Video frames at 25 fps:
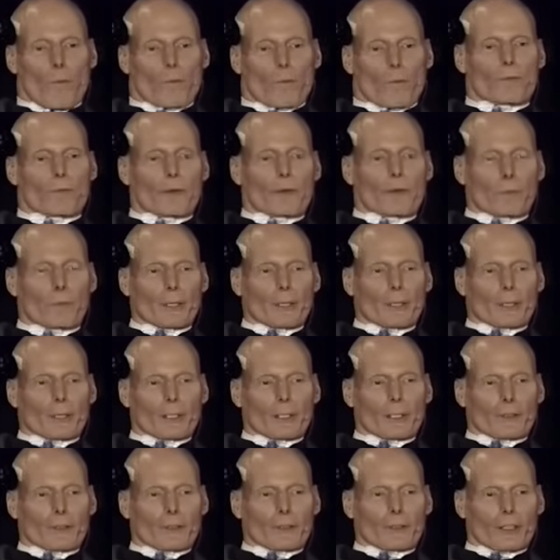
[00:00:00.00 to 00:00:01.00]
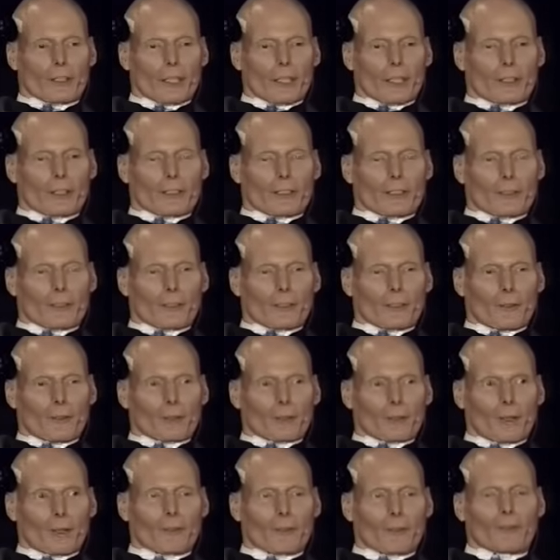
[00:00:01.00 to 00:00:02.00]
for being here tonight and close
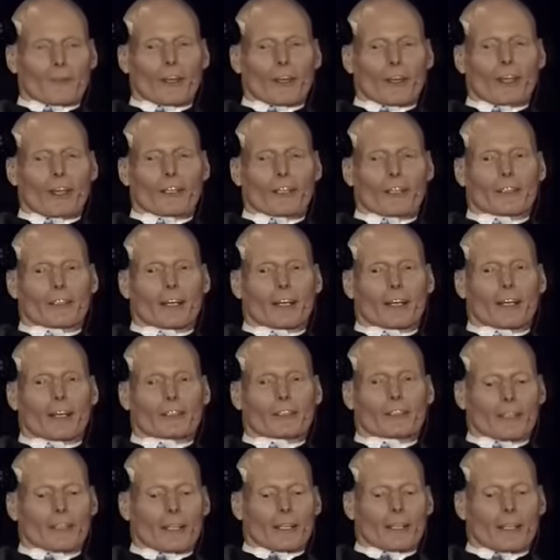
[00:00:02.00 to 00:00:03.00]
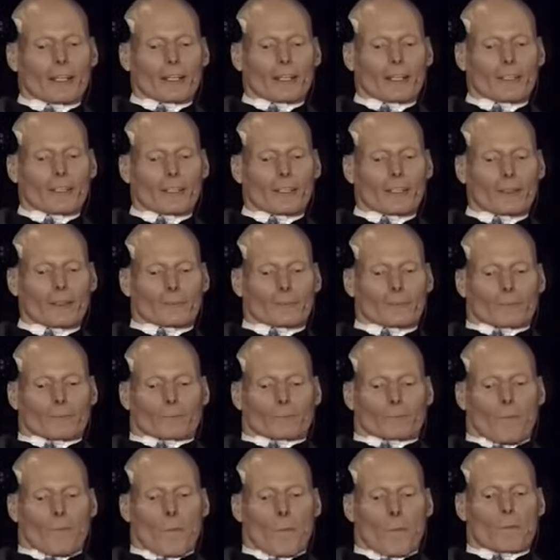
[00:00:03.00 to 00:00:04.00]
by saying that uh,
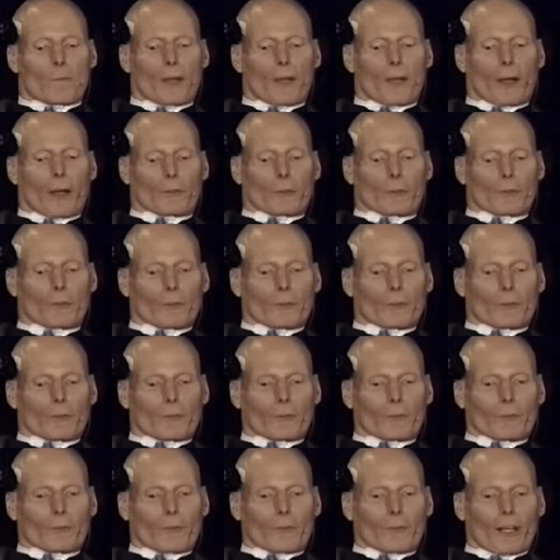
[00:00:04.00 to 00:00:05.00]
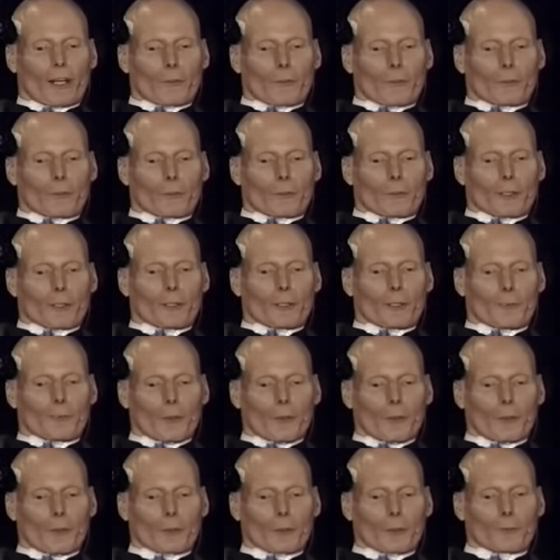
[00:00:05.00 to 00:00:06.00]
I was I was really
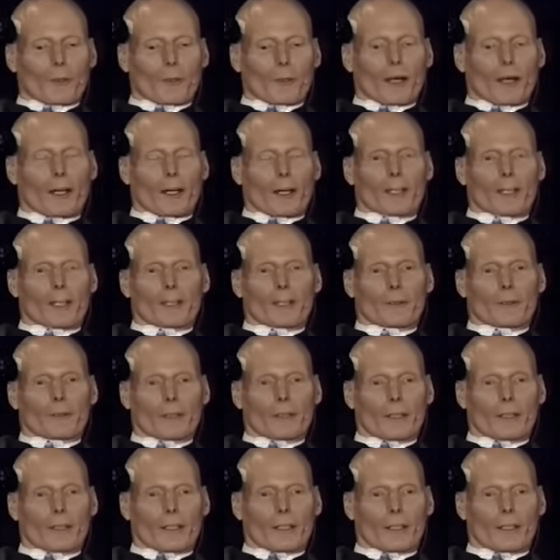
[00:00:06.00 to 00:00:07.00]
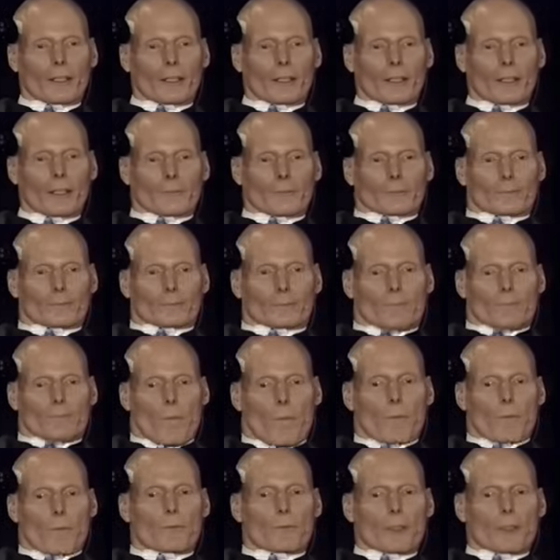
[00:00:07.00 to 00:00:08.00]
amused by
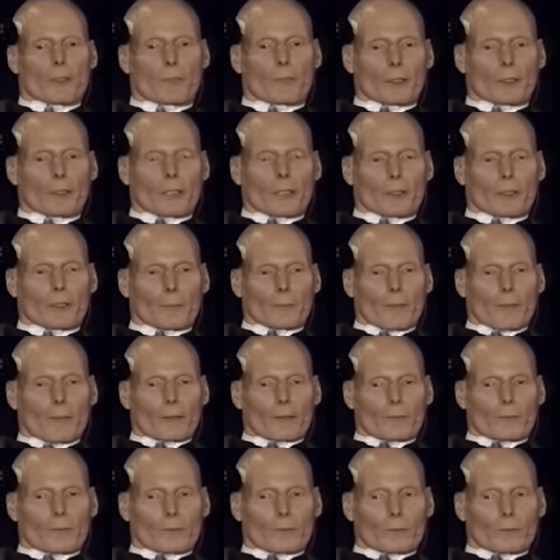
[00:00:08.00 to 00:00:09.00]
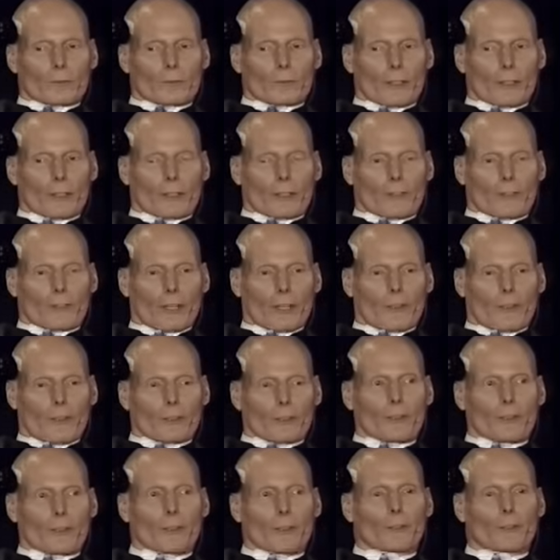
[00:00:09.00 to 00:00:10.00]
something Dr. Betts said this
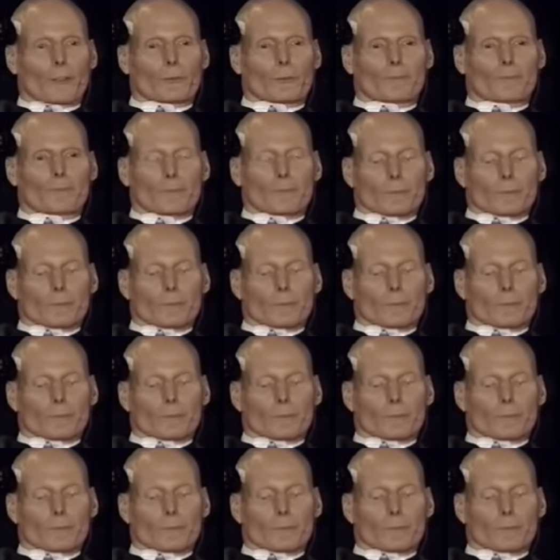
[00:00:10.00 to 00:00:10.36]
afternoon